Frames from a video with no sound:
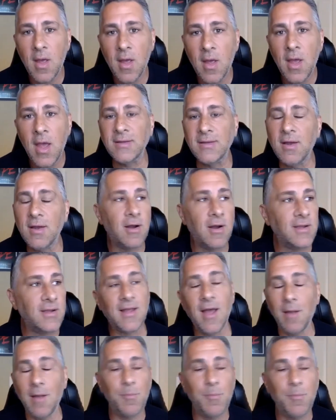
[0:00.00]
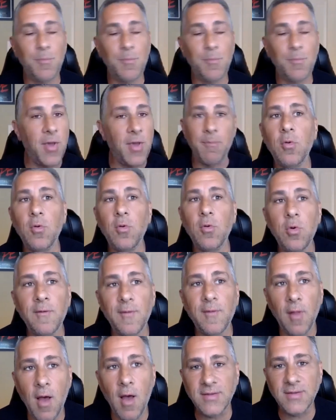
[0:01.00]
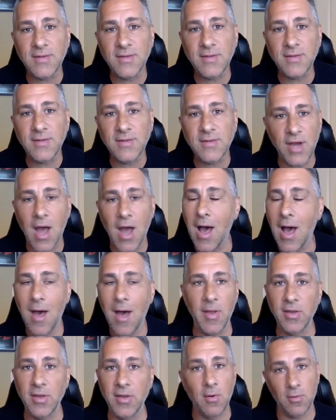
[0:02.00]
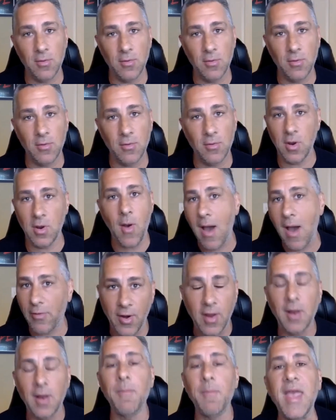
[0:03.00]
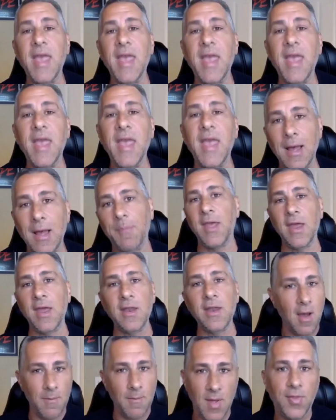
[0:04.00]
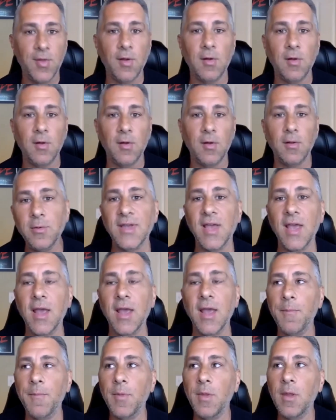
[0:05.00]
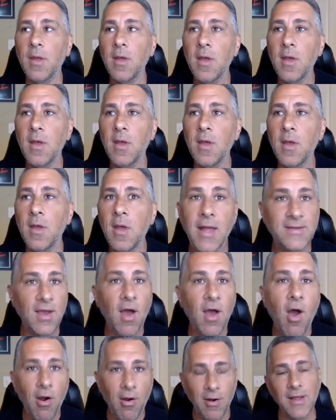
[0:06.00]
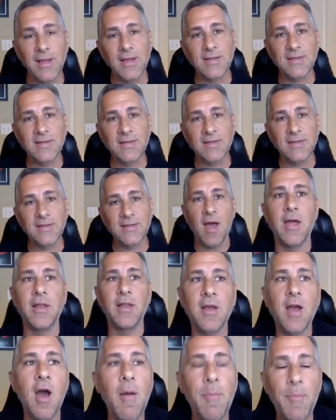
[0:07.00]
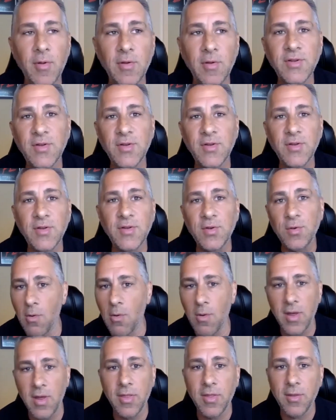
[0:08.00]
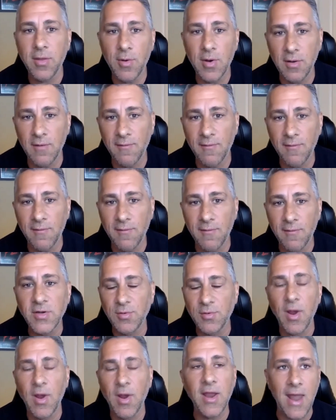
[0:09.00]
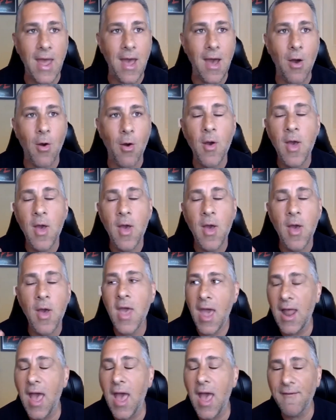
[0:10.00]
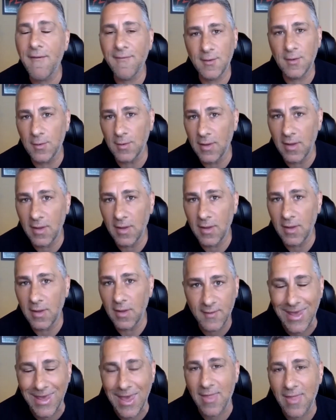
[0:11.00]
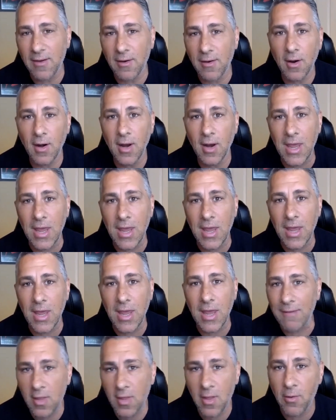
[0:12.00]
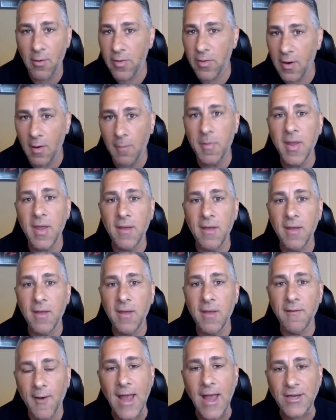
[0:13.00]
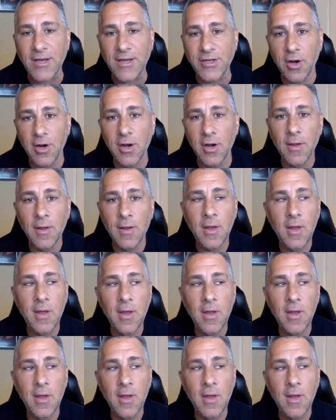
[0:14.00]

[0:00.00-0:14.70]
It's hardest on people who have lost a job and don't know how they're going to make up the income that they're losing. It's hardest on couples who are going through a divorce right now and have to live together even though they're being fractured.